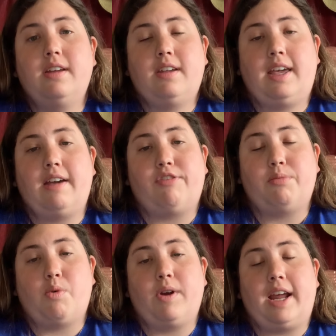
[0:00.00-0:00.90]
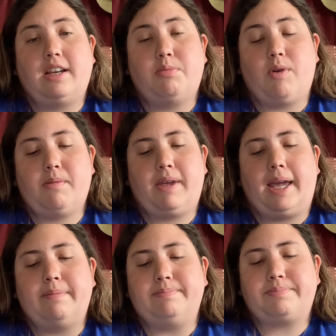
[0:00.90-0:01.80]
get from point A to point
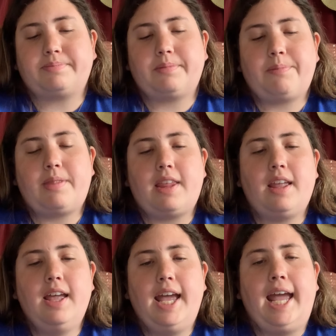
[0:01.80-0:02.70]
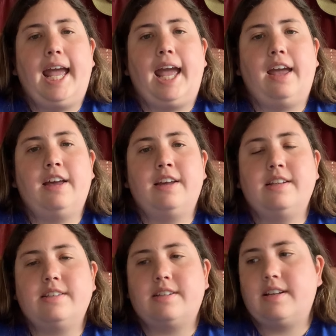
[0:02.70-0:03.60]
B.
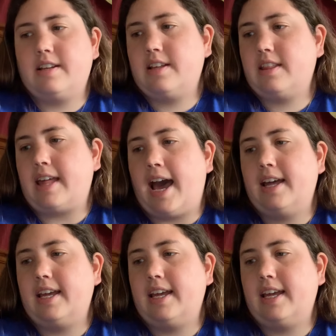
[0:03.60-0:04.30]
And that